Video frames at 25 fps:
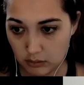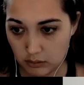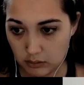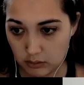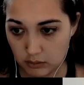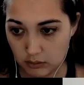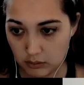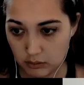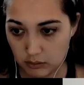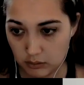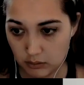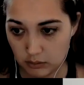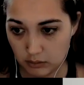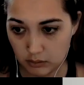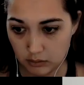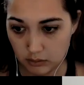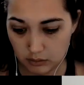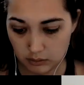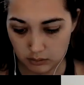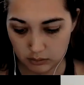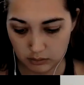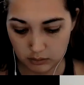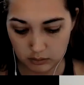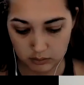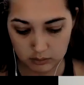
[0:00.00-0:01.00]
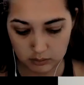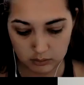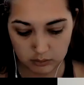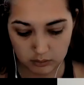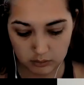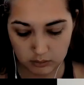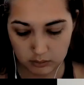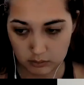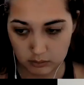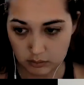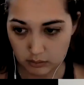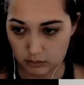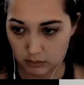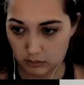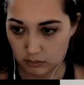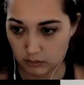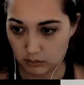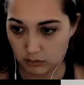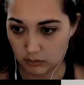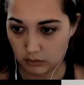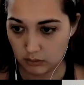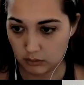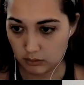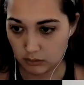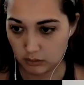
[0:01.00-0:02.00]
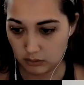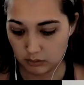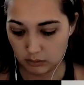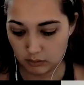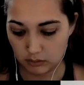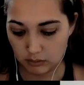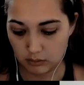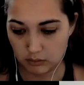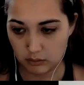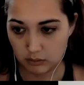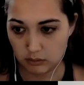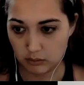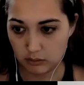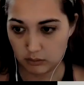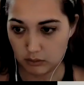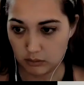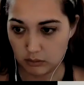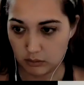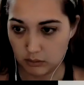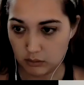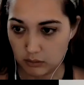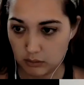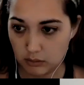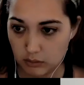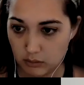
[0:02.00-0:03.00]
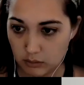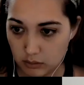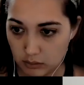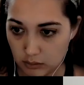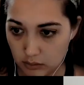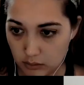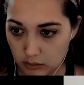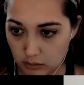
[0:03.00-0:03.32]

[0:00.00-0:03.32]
[no speech]